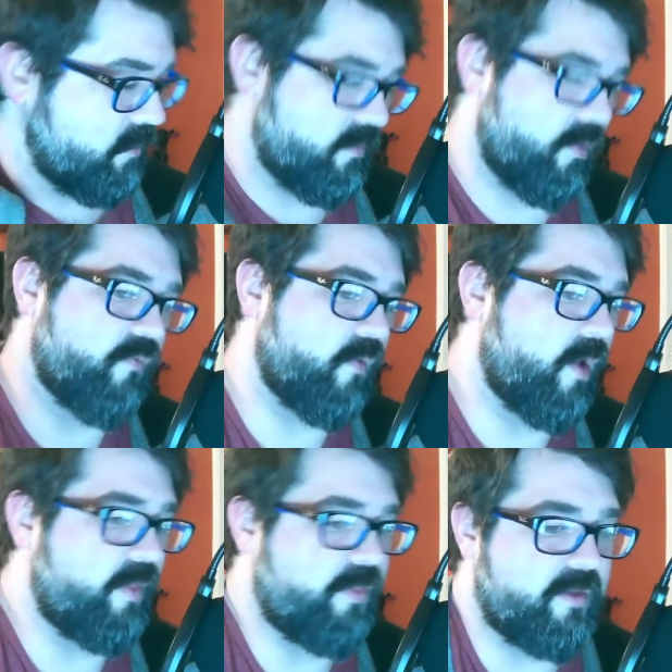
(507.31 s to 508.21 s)
Overall,
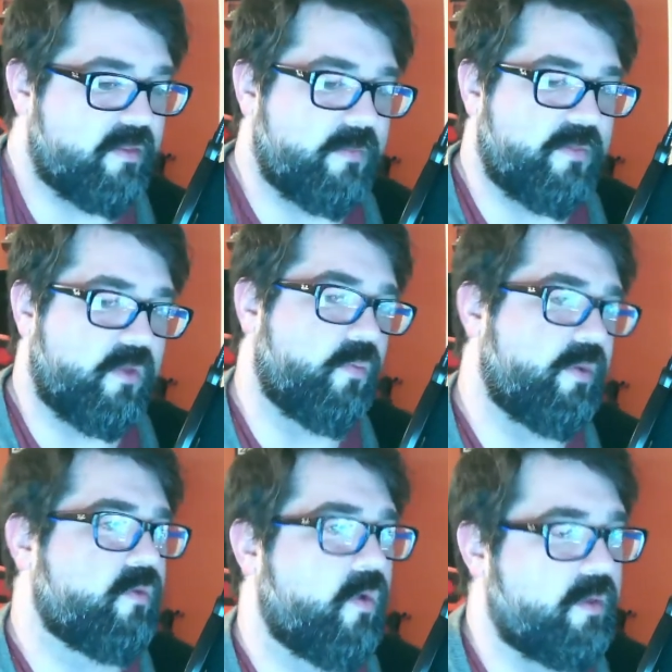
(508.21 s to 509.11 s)
I think it's something you'll be
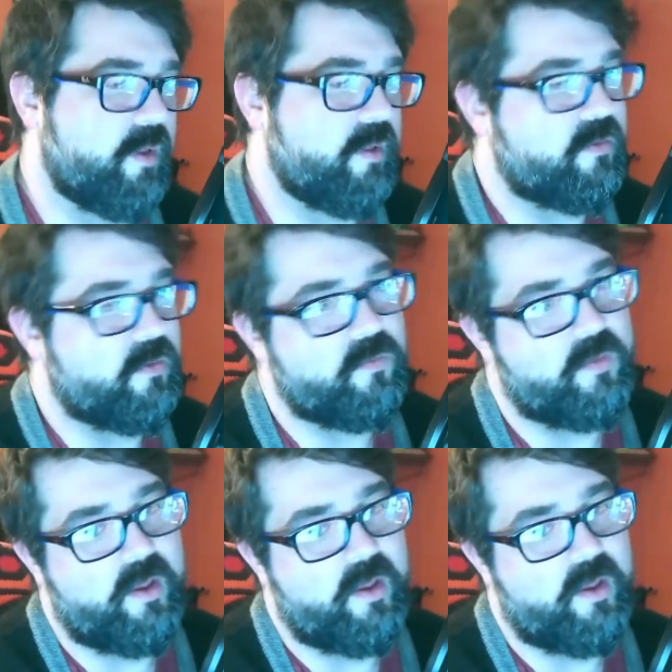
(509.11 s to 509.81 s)
totally into